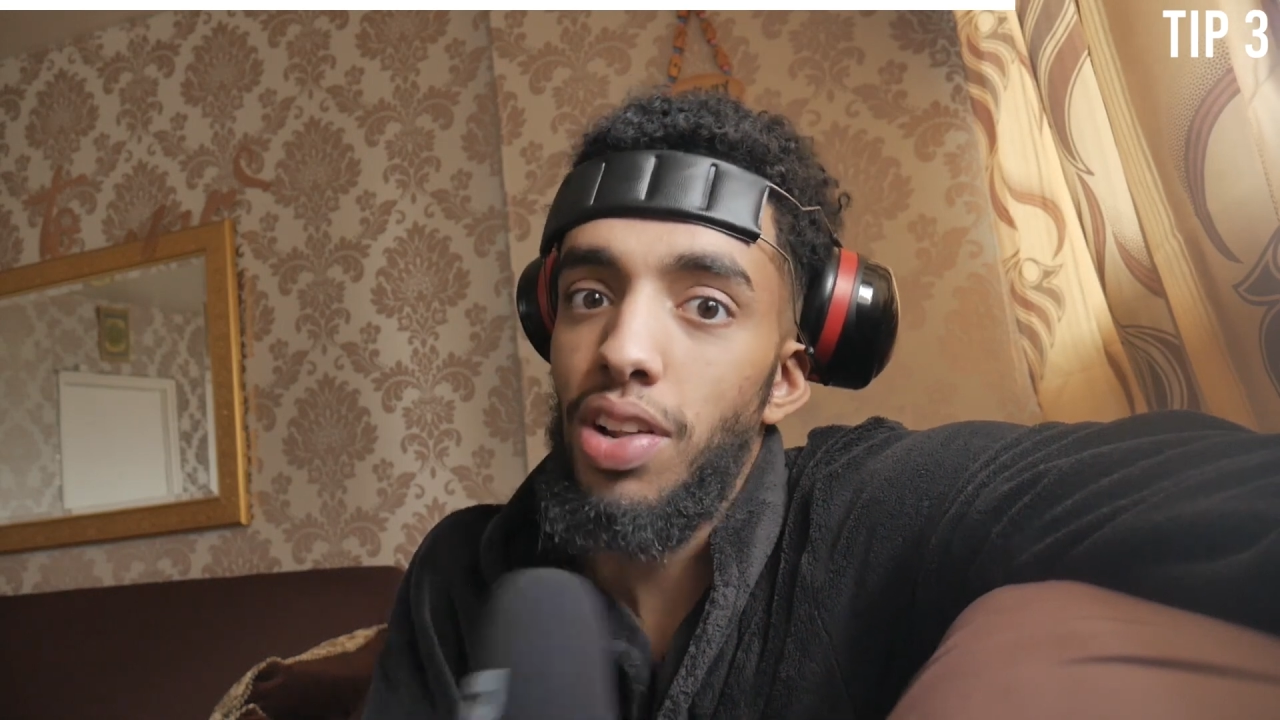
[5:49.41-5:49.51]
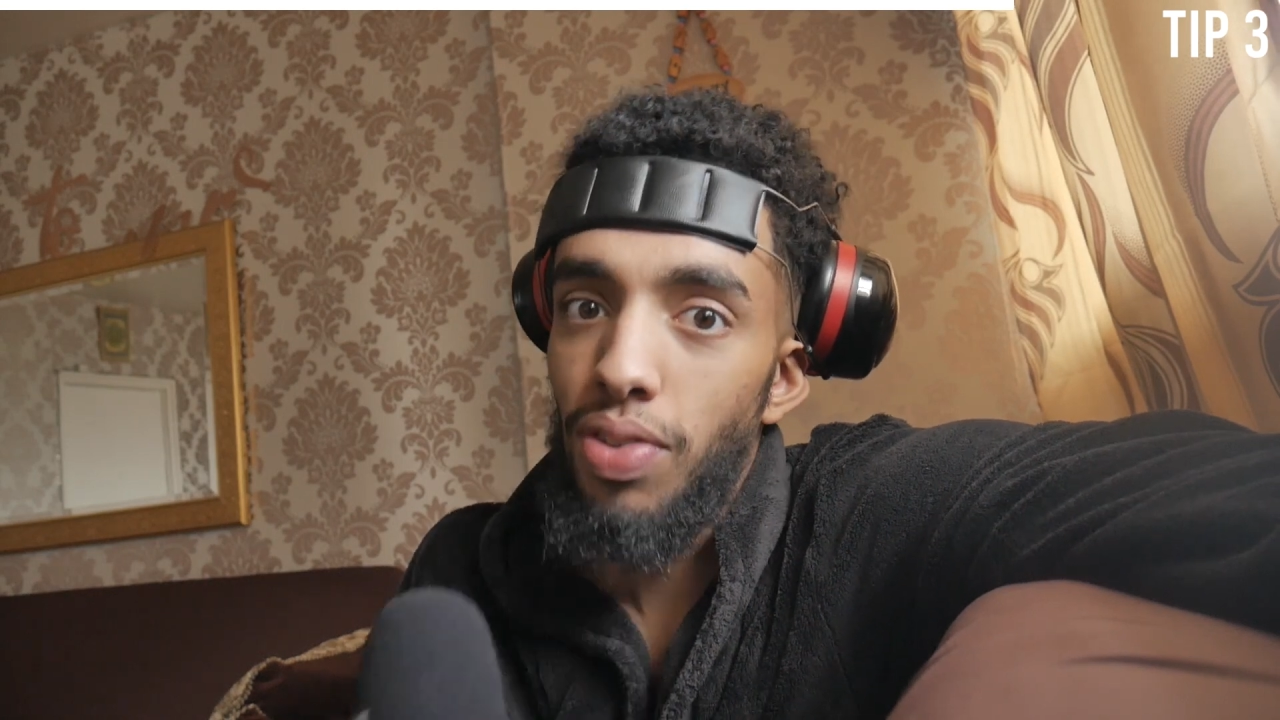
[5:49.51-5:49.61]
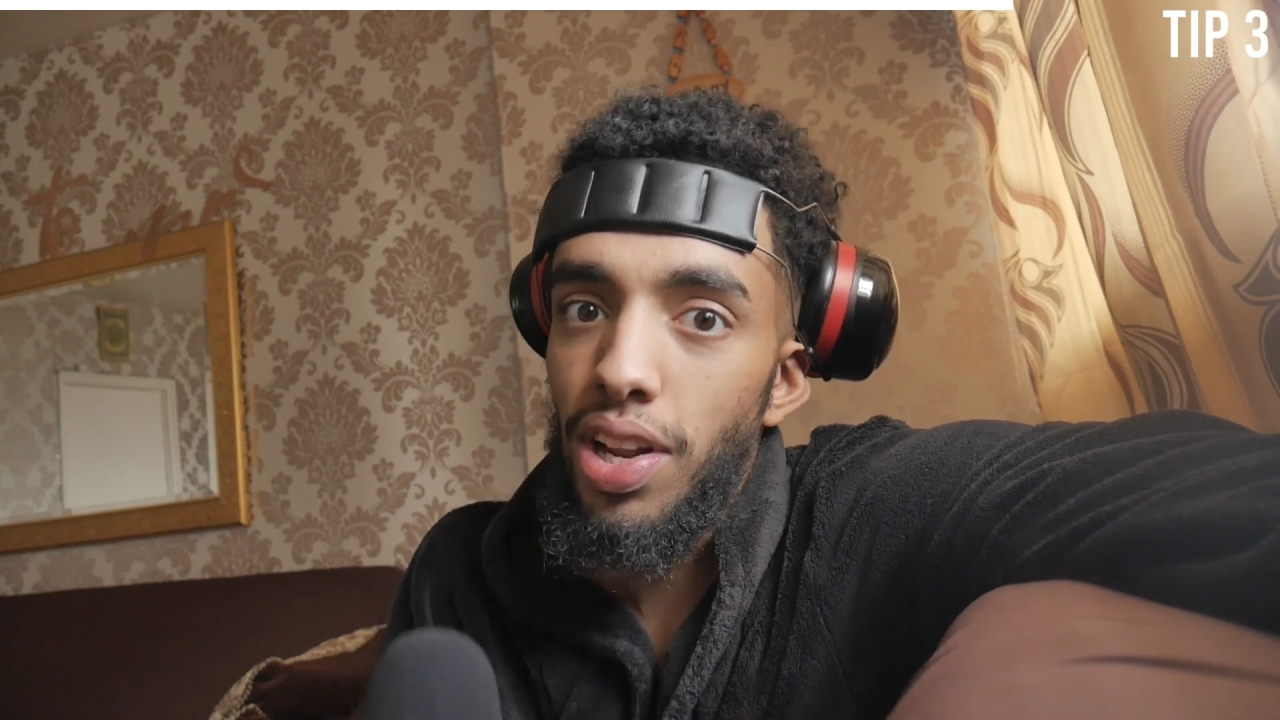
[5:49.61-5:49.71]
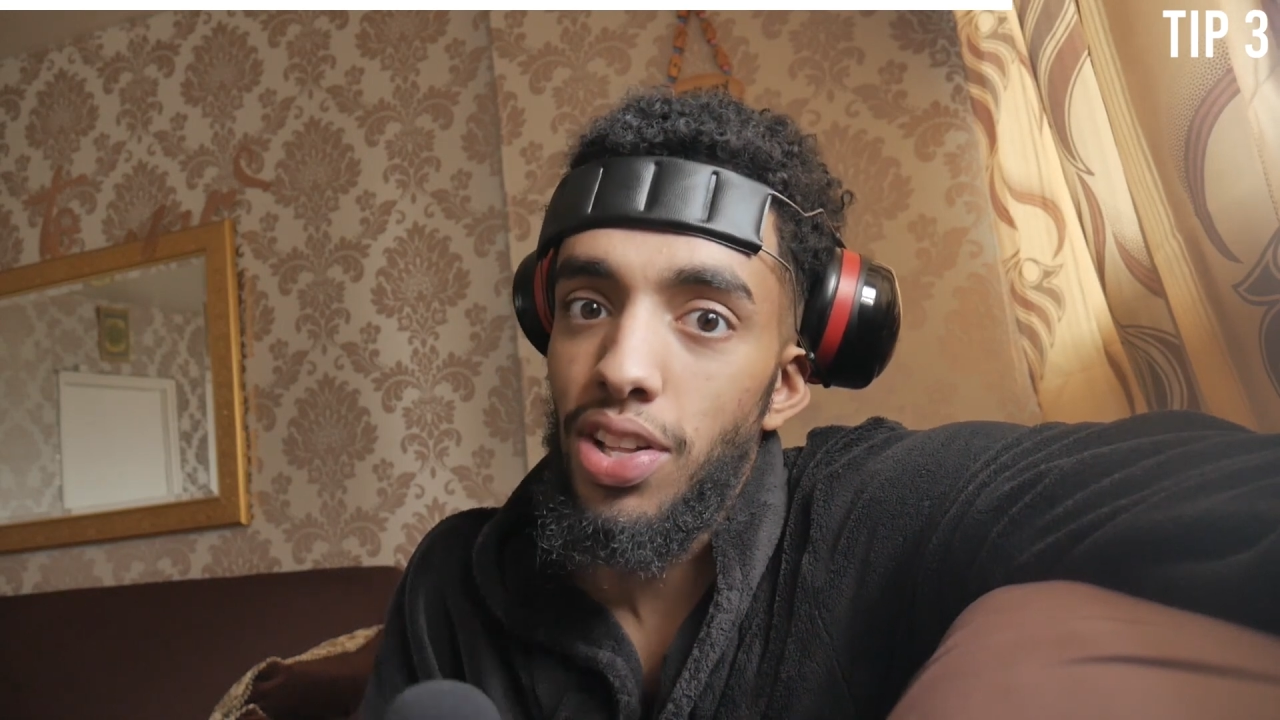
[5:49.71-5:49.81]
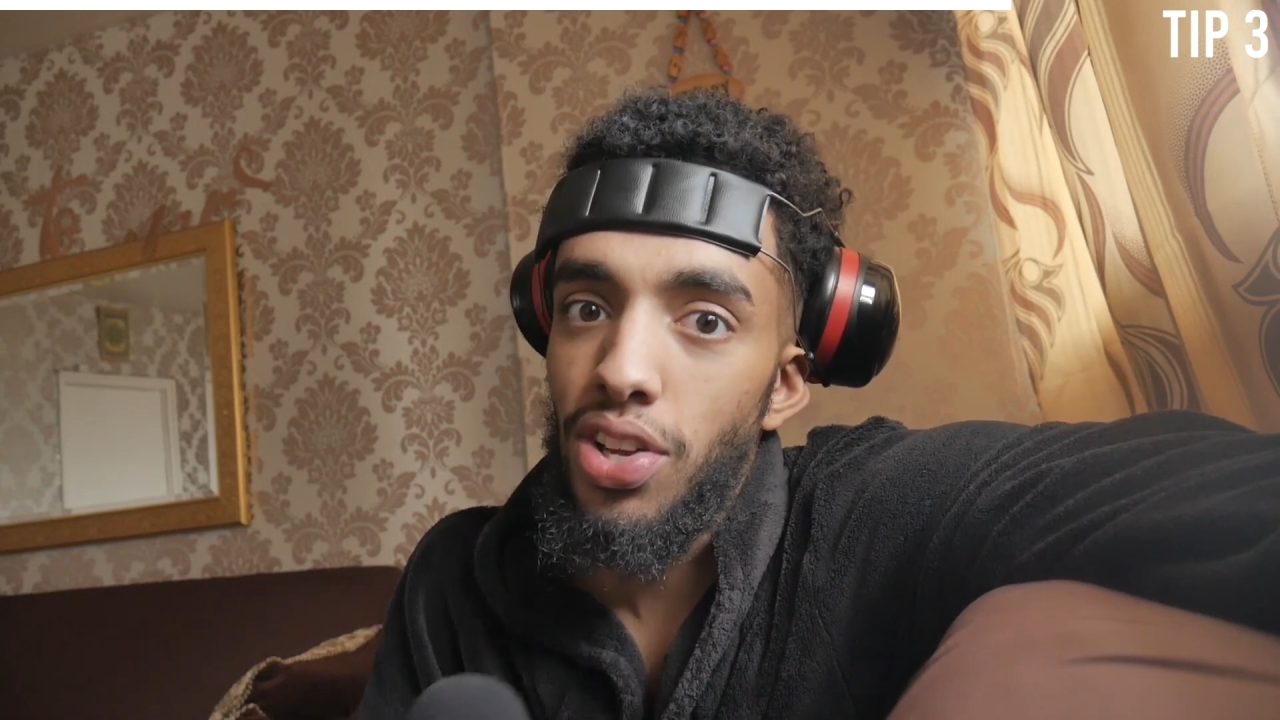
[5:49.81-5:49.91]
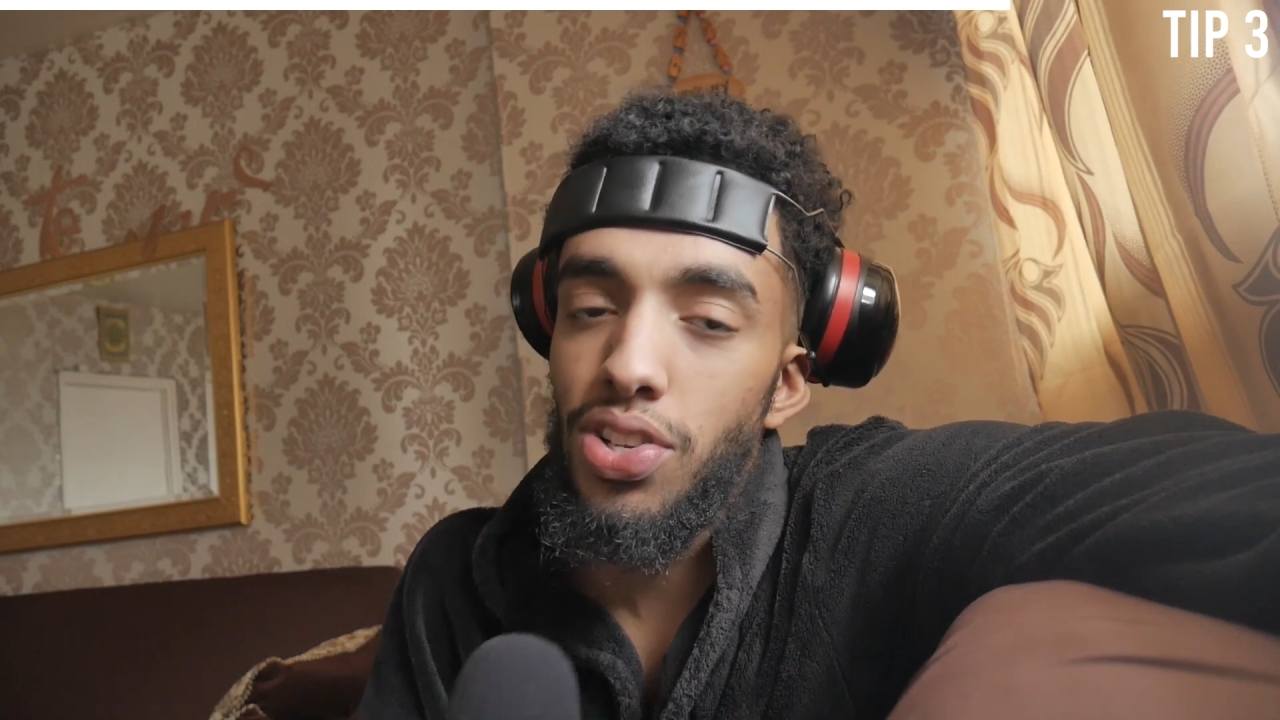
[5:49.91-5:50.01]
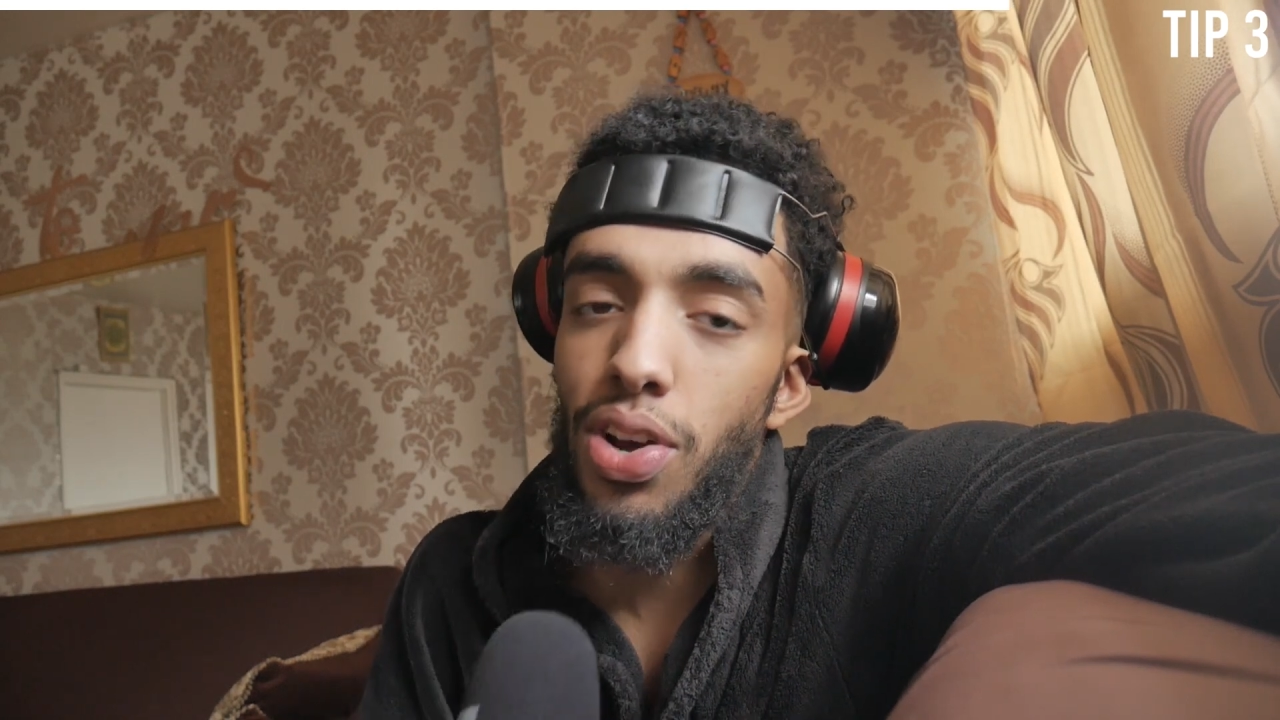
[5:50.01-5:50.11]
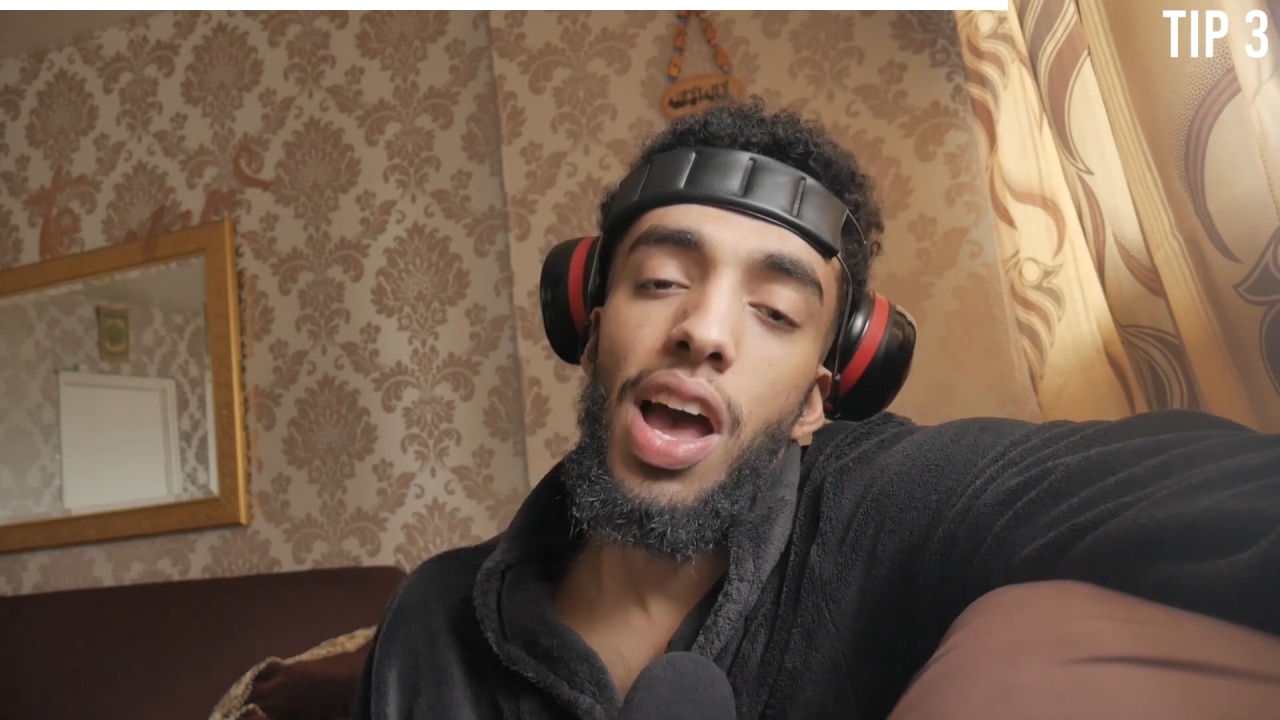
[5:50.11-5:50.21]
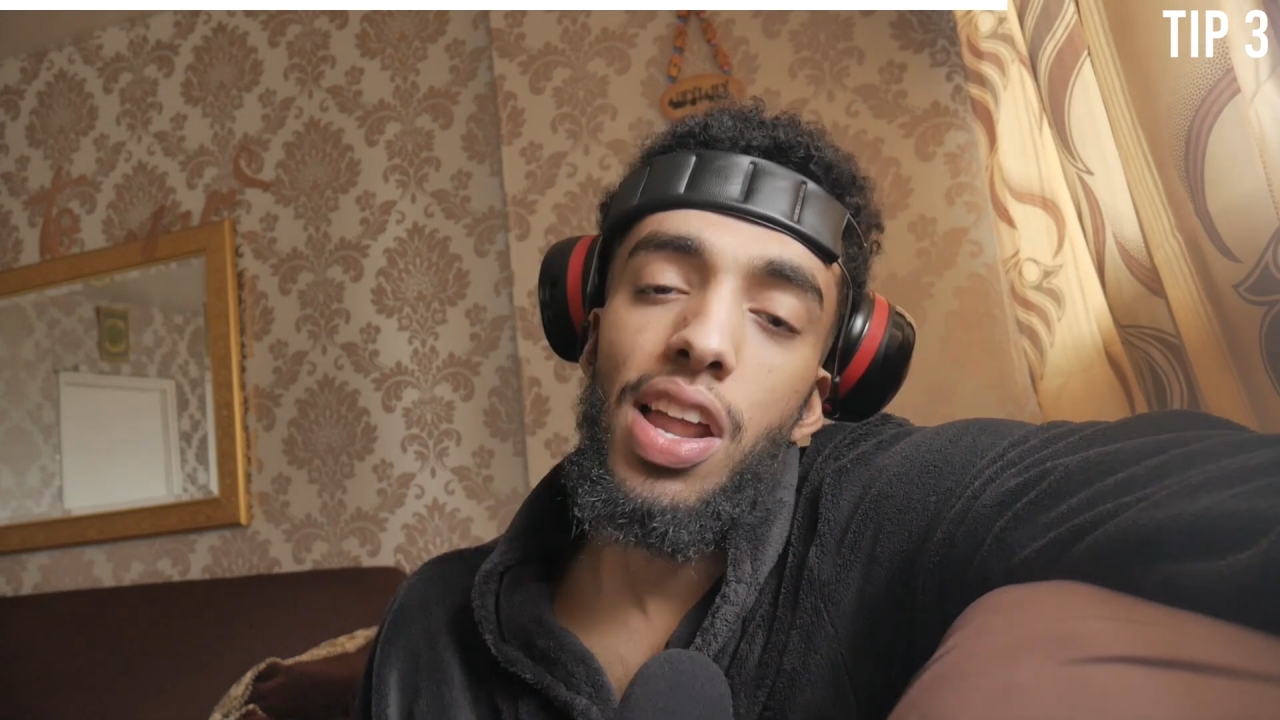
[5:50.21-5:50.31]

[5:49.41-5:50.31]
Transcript: really does help.